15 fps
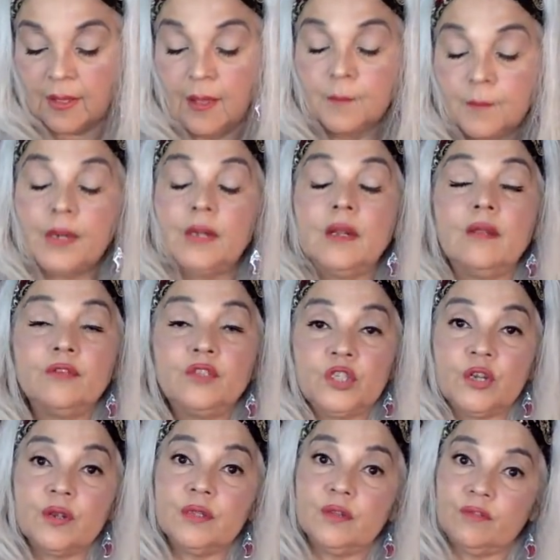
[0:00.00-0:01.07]
But I love
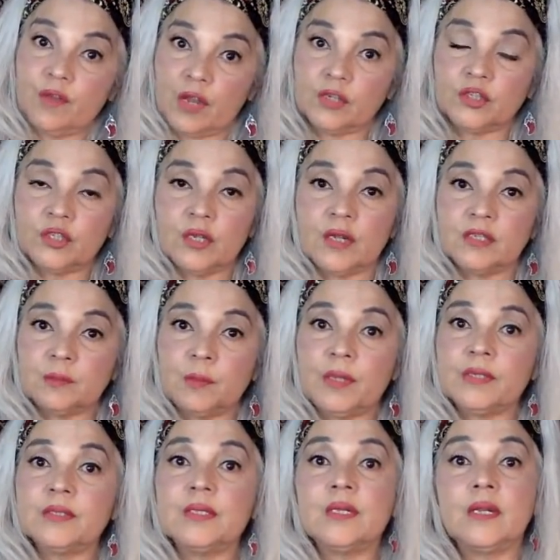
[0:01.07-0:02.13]
sharing the fashion
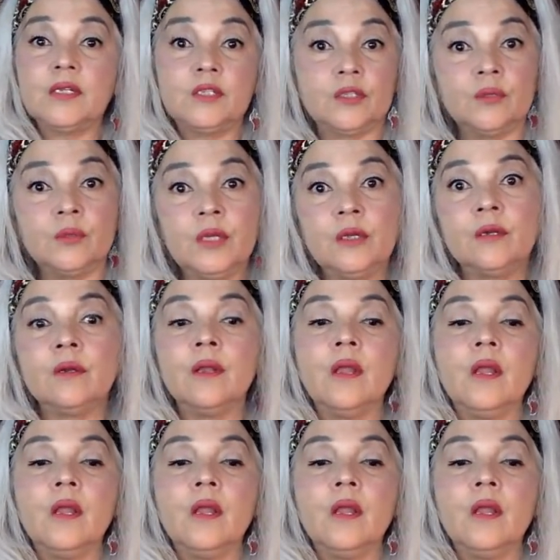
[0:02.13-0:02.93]
aspects that I do here.